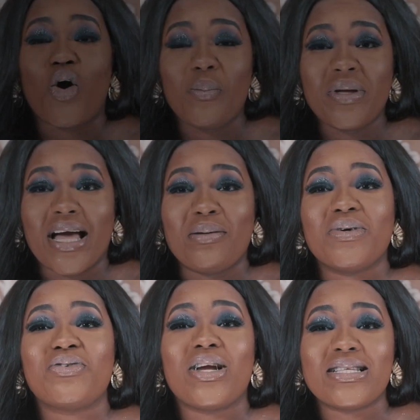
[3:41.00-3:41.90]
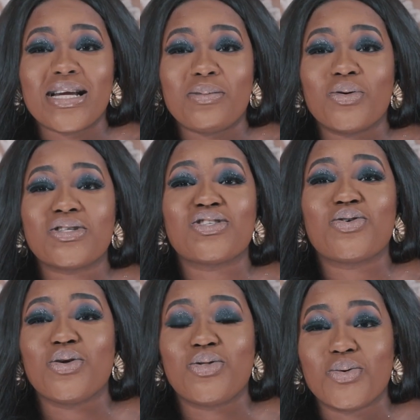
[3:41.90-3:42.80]
call me and be ranting about what she's
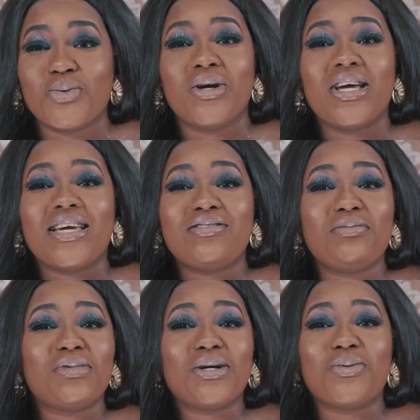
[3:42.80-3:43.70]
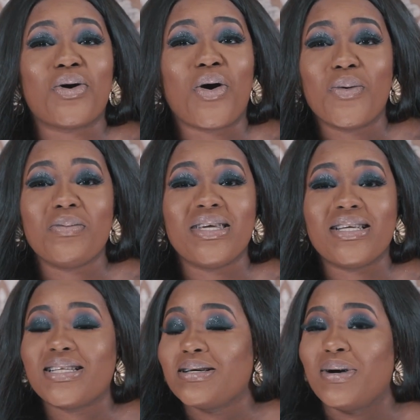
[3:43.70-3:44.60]
going through. Bamidele will call me,
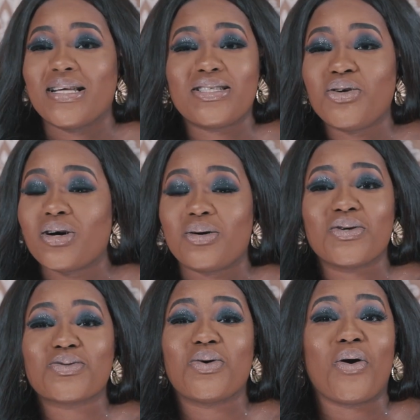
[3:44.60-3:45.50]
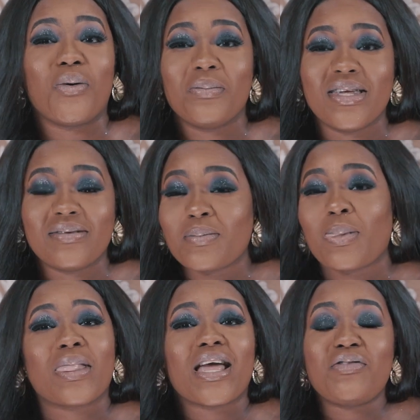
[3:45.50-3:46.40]
my younger ones will call me,
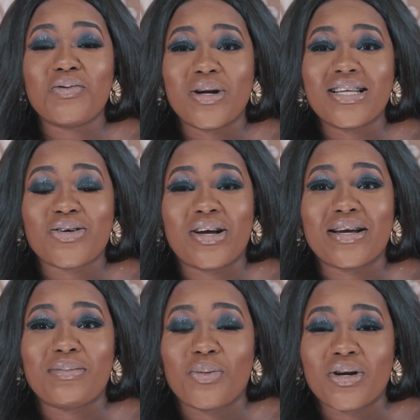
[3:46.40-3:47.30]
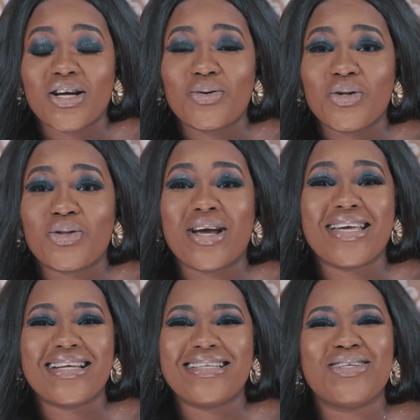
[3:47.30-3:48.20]
everybody talking about what they're going through,
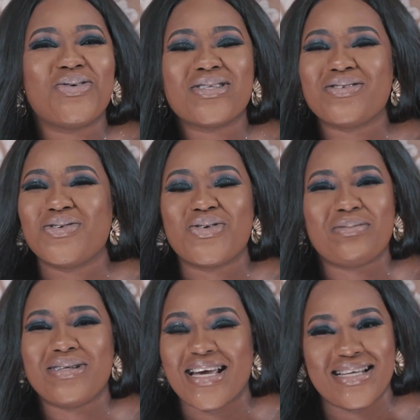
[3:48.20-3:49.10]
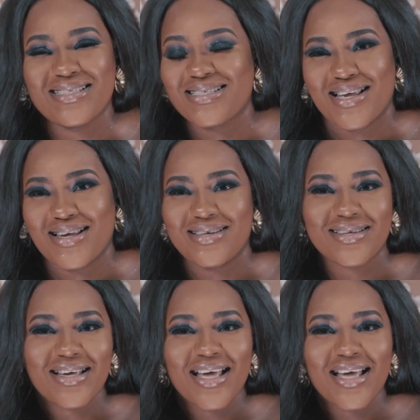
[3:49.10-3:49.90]
and yet they don't even know I'm dying inside.